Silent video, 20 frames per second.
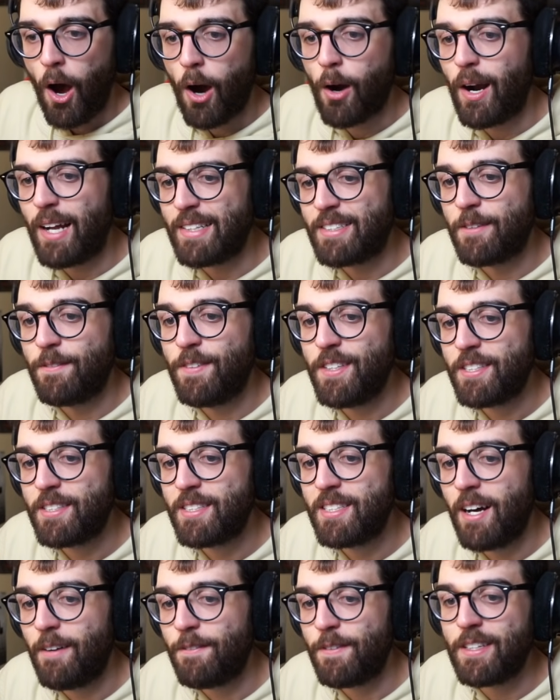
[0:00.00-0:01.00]
All right, so this
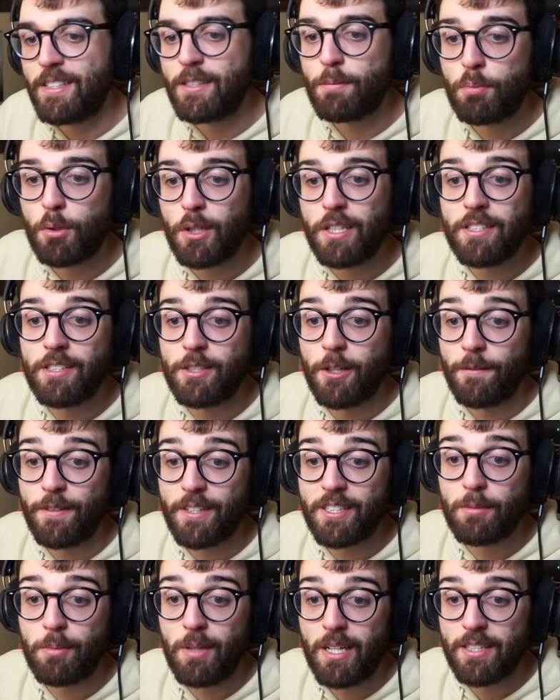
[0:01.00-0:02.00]
stuff is pretty
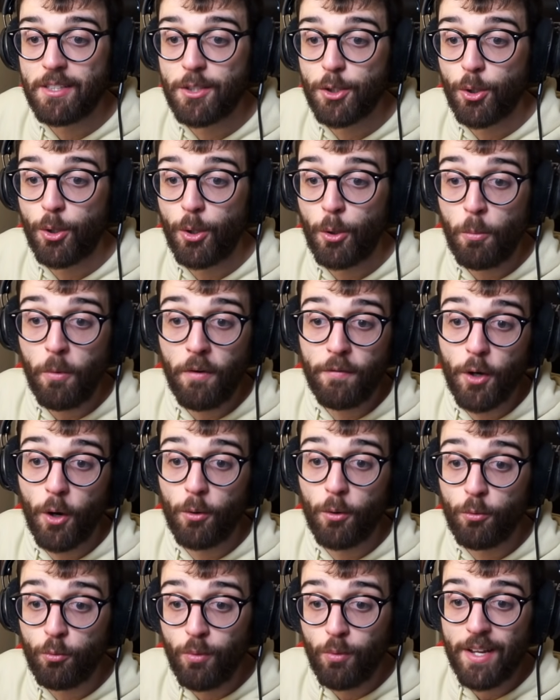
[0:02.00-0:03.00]
self-explanatory. We've
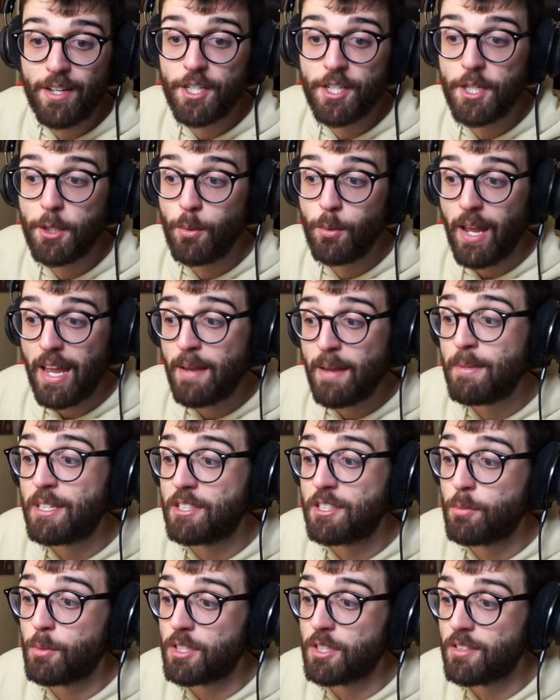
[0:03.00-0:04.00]
got Reticle
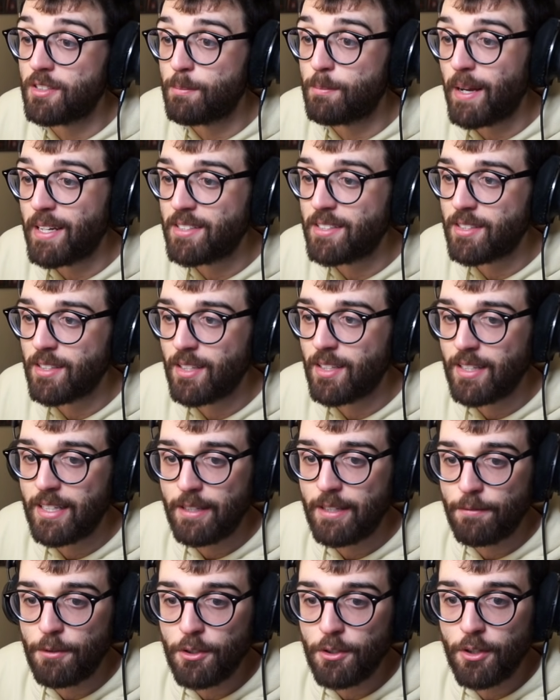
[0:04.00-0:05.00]
image, which is
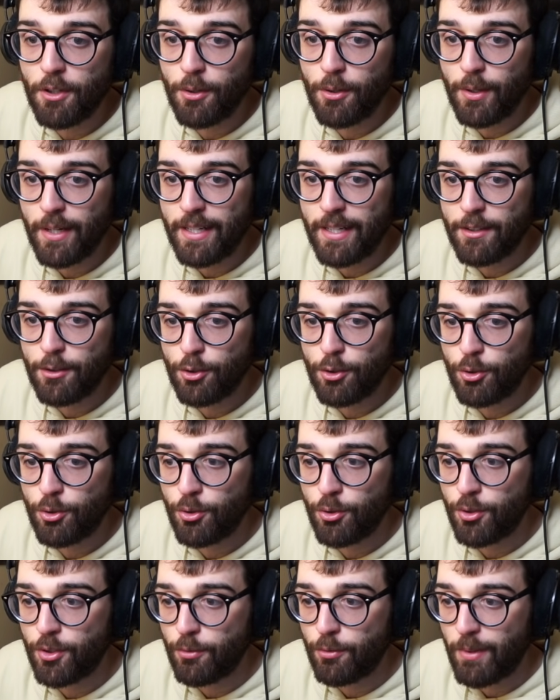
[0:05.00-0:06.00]
basically, if you go
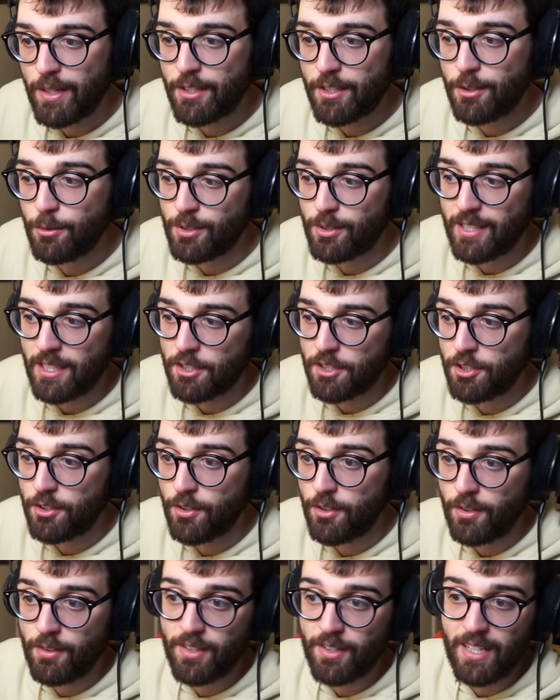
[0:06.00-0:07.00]
into the Reticle
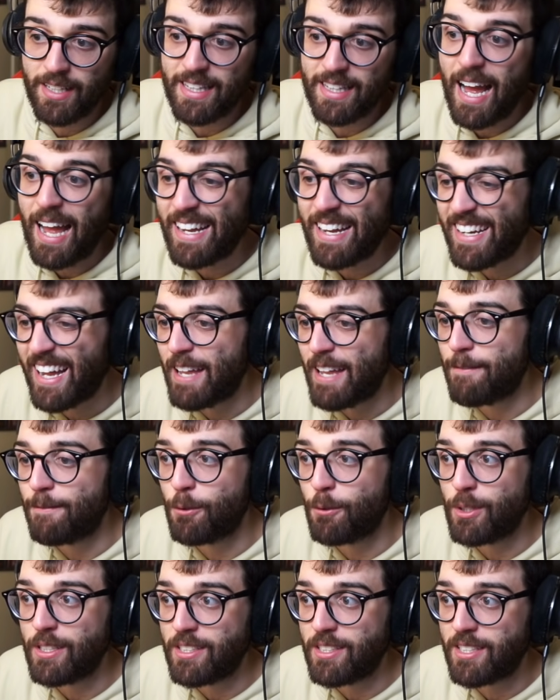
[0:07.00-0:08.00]
section on like the
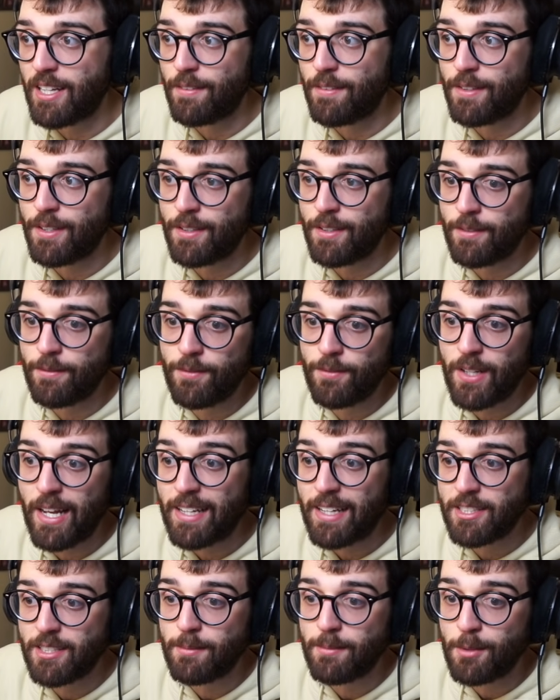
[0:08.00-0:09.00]
AK-47, the
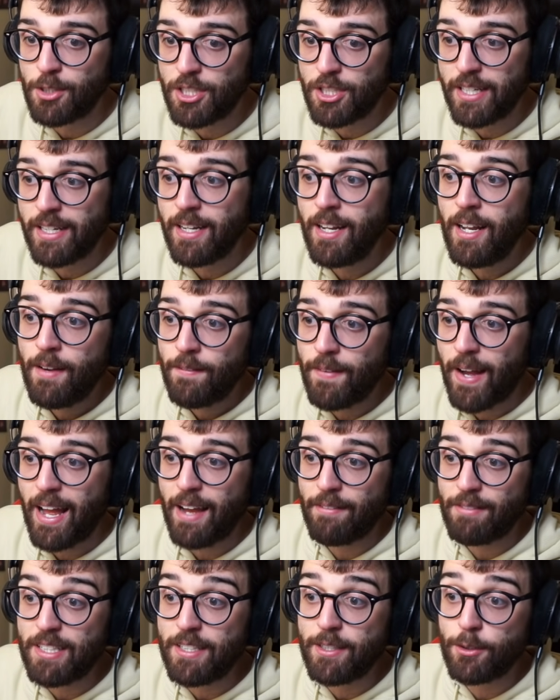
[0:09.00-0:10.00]
SMG, they
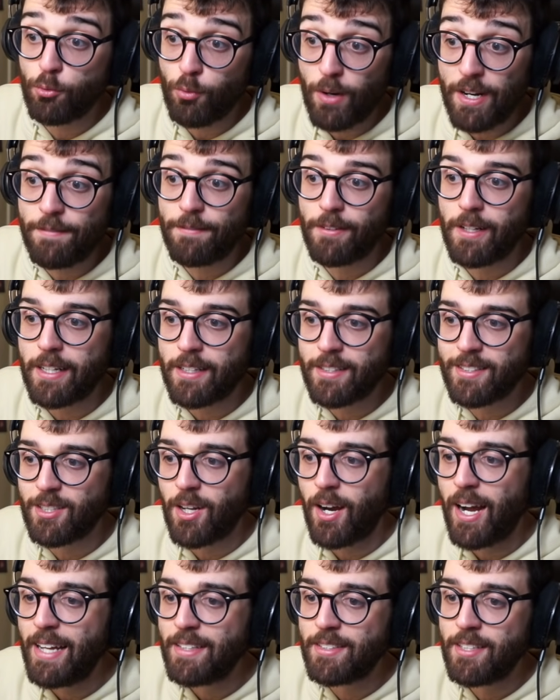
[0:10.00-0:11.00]
have these reflex
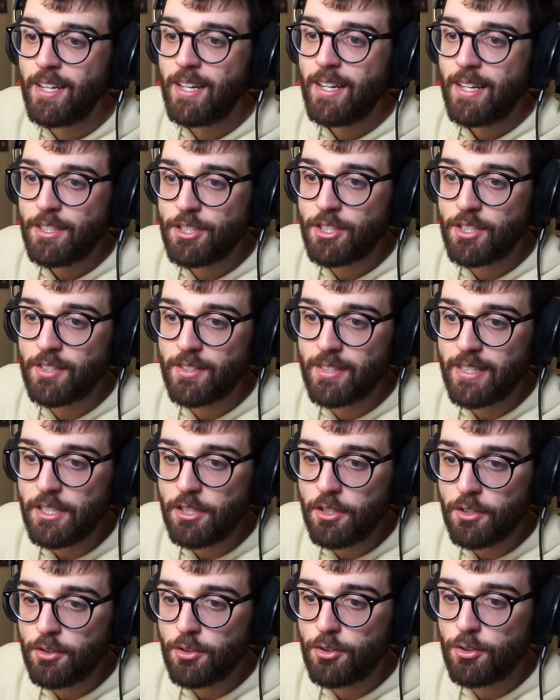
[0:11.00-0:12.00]
sights. As you can see,
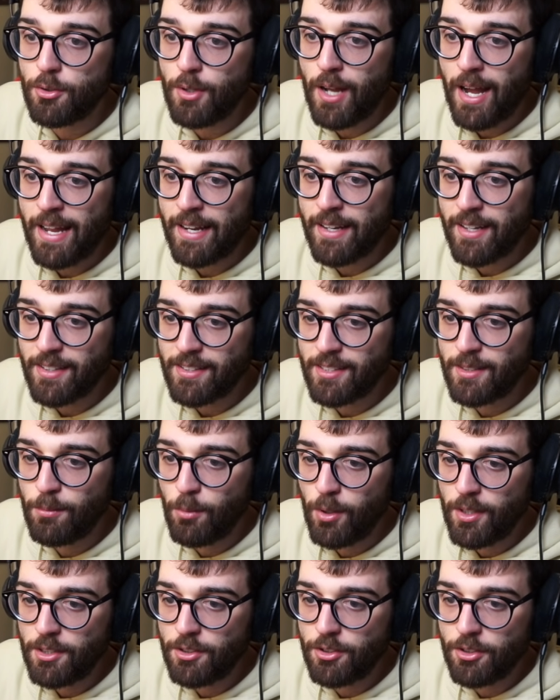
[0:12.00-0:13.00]
you can do a
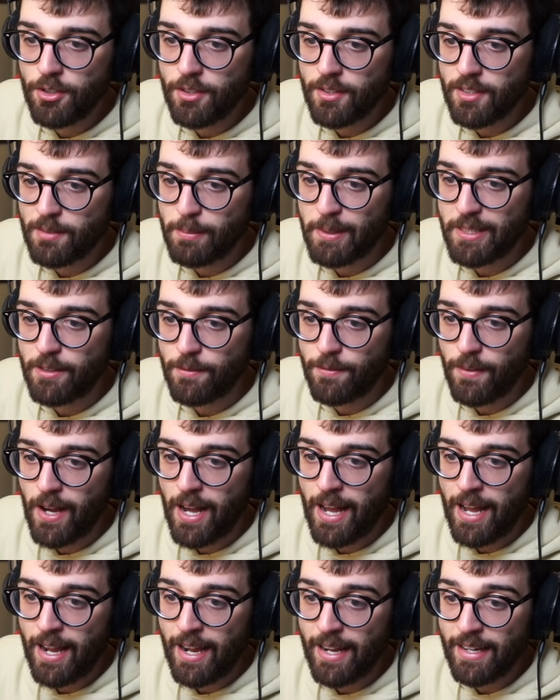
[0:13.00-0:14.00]
custom one, so you can
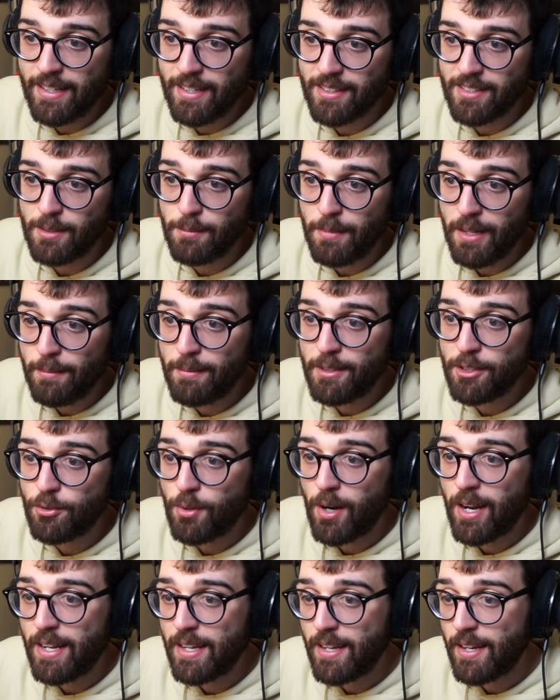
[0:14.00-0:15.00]
specify a custom image
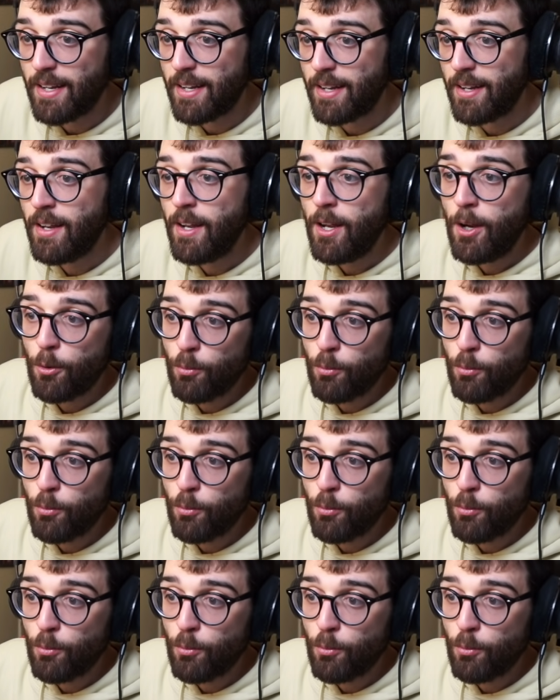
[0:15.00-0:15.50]
right here.